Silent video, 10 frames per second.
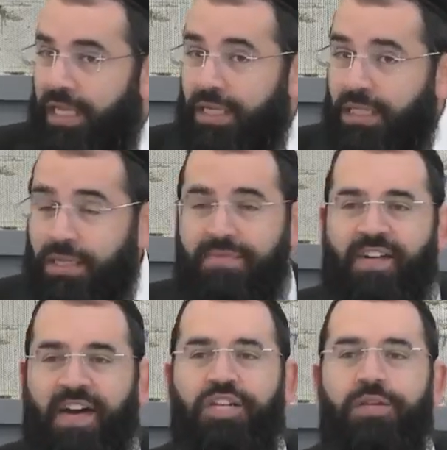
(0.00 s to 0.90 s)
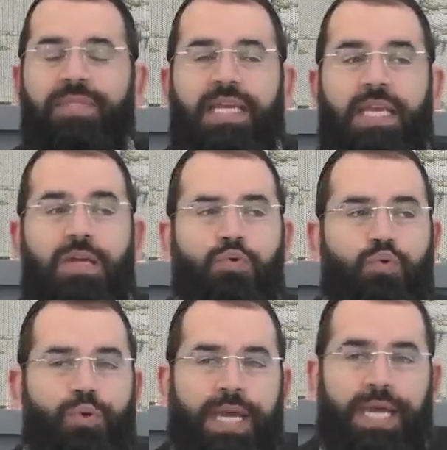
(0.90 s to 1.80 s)
So the Farshim say,
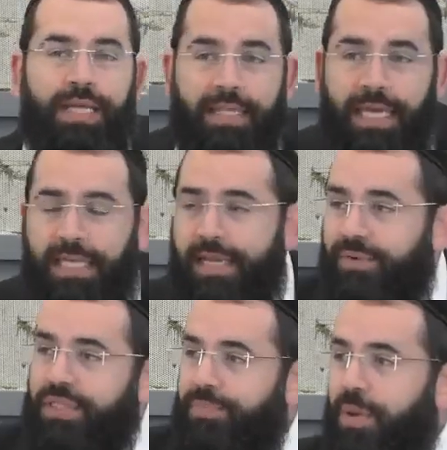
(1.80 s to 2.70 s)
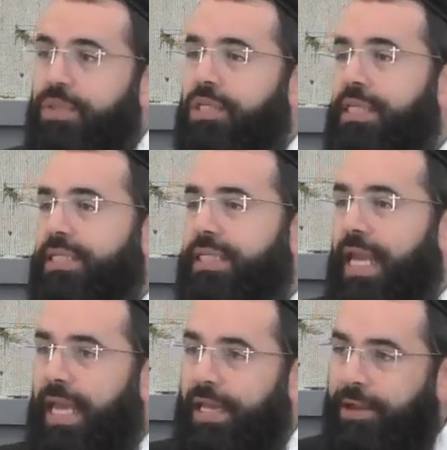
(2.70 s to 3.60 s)
really they were supposed to
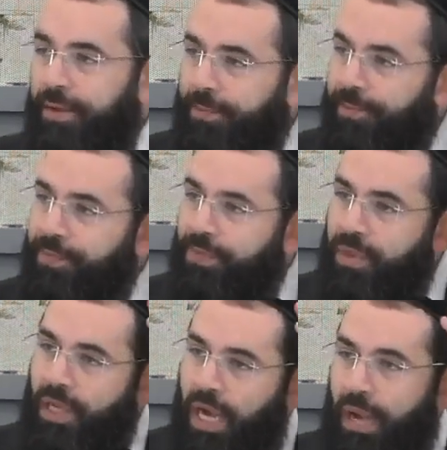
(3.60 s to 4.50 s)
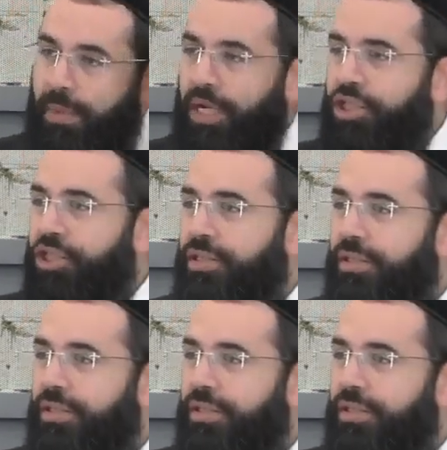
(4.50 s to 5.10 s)
stay, how much?